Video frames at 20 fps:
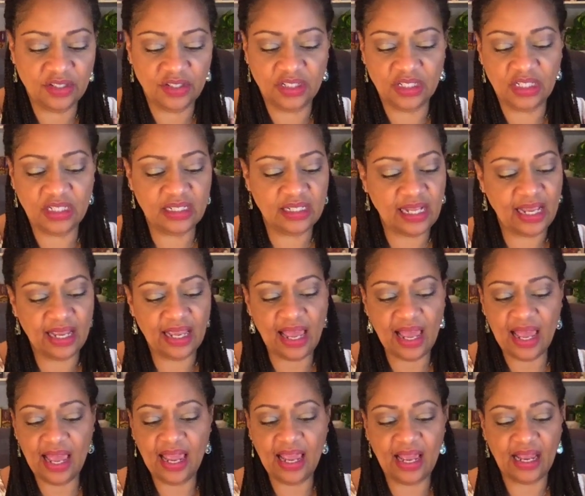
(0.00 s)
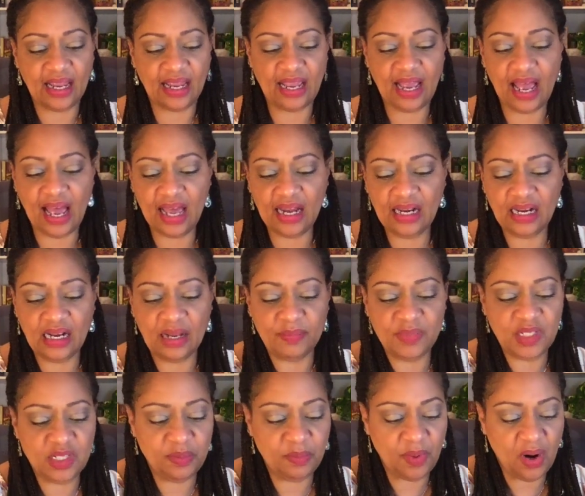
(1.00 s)
She's like, hey, I got it. I'm
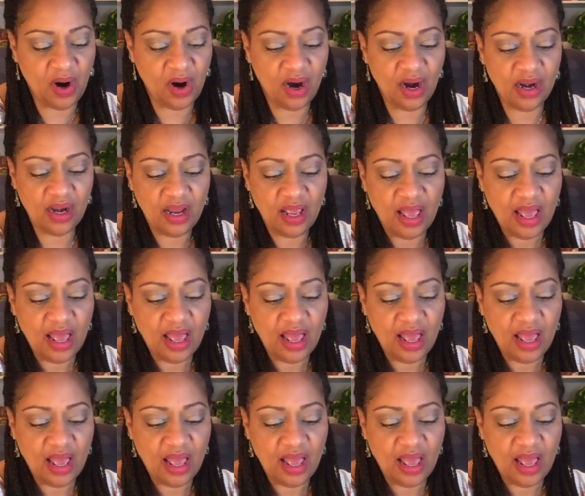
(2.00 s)
smart.